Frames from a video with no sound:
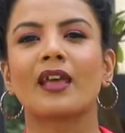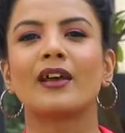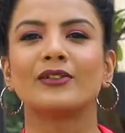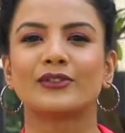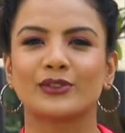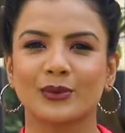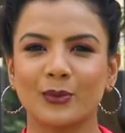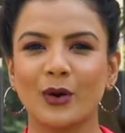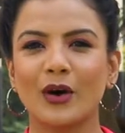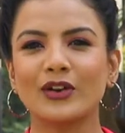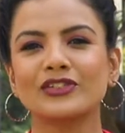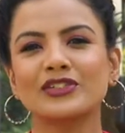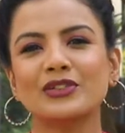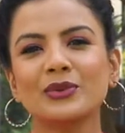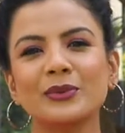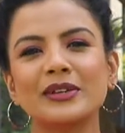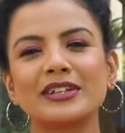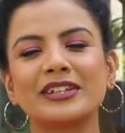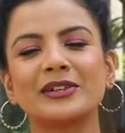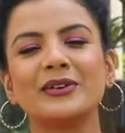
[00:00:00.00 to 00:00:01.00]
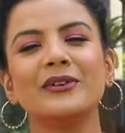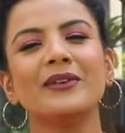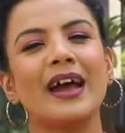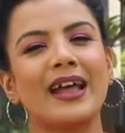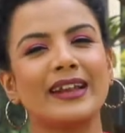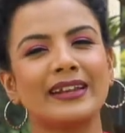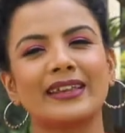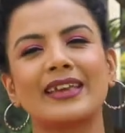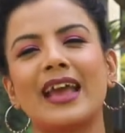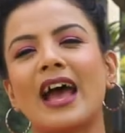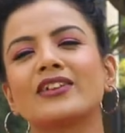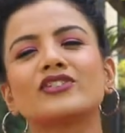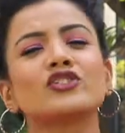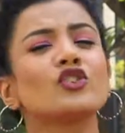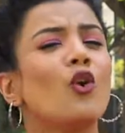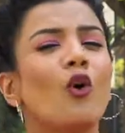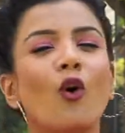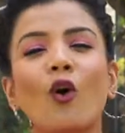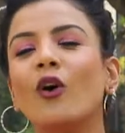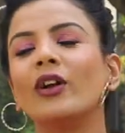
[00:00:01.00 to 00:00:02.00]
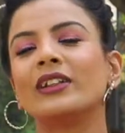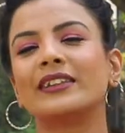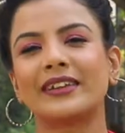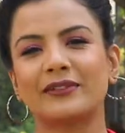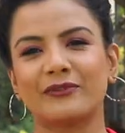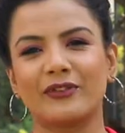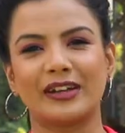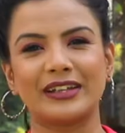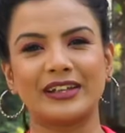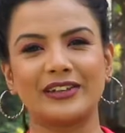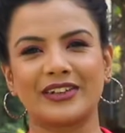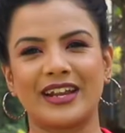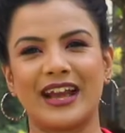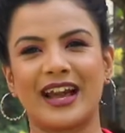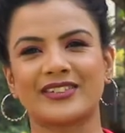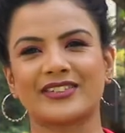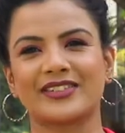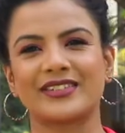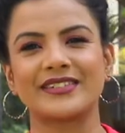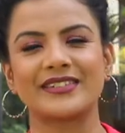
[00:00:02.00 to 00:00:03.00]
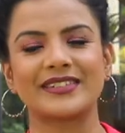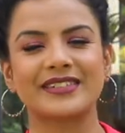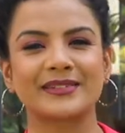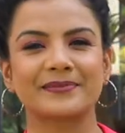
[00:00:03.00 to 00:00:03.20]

So watch the video and catch all their funny reactions.